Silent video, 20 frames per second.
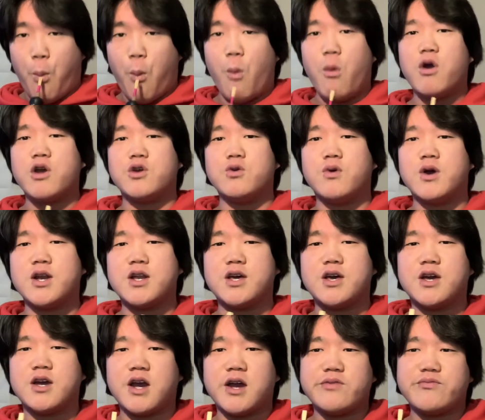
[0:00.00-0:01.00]
you want
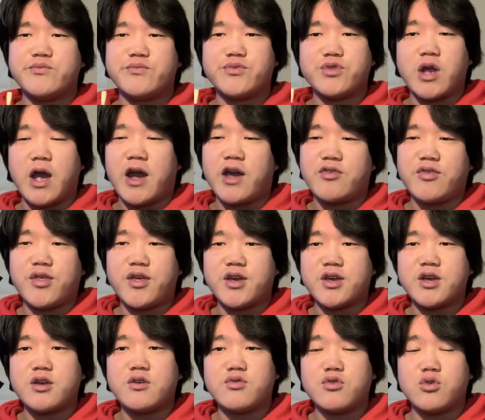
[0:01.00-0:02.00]
to, I
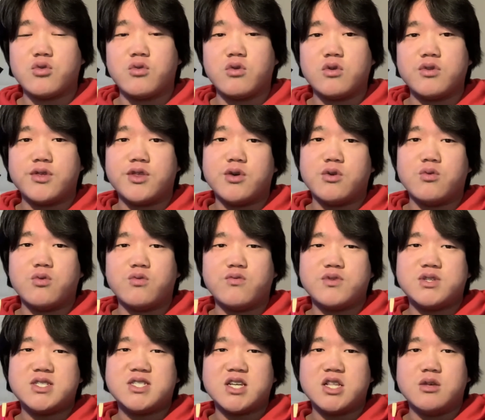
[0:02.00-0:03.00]
think, the
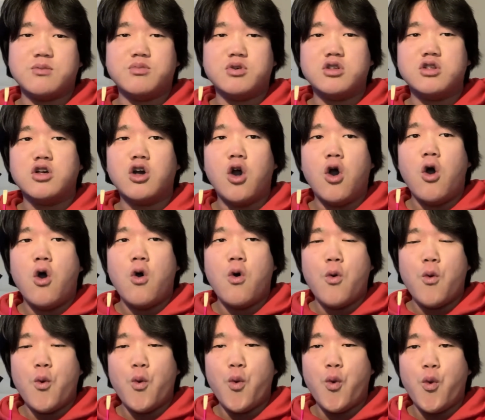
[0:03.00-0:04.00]
syllable
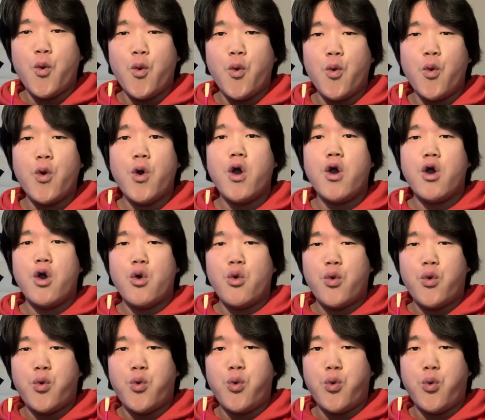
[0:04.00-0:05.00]
woo,
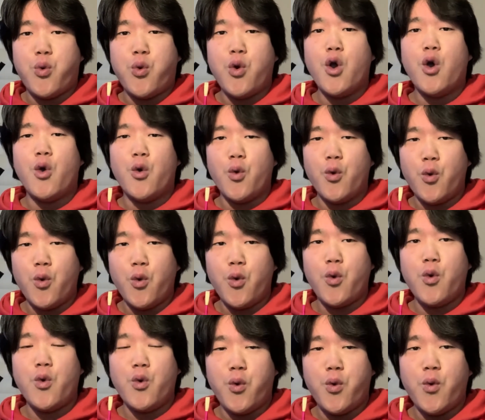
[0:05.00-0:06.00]

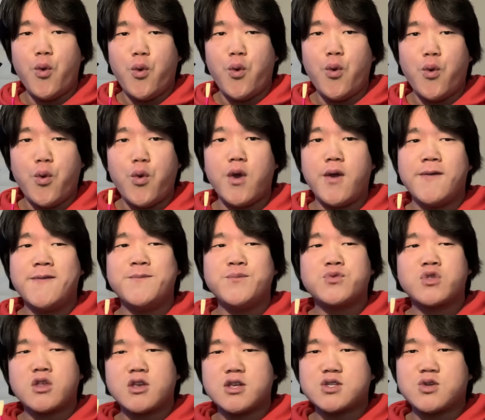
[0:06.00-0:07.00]
woo.
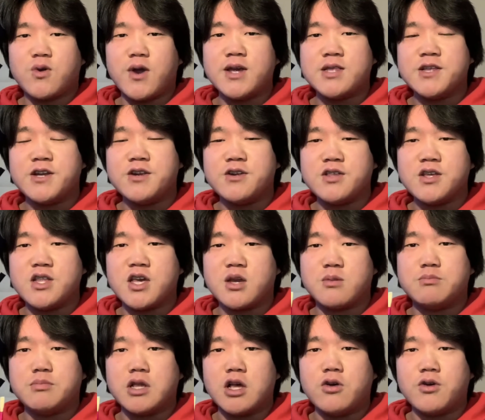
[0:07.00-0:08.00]
It's quite literally like
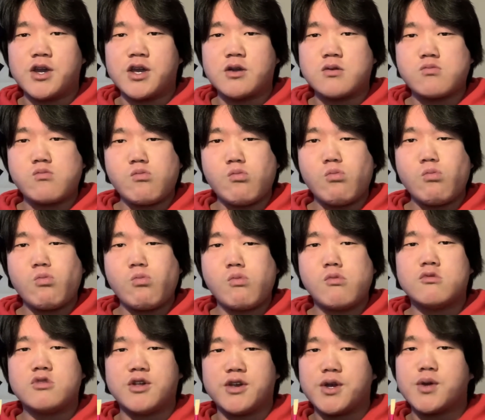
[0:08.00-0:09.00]
blowing,
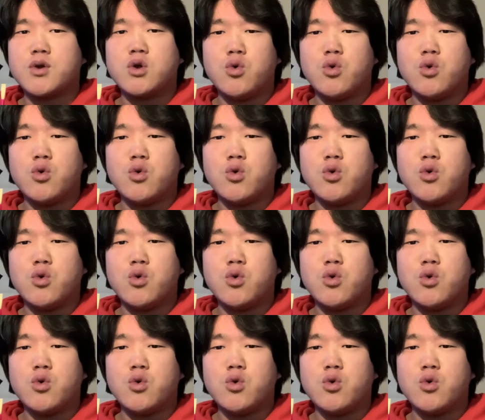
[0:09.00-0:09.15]
like,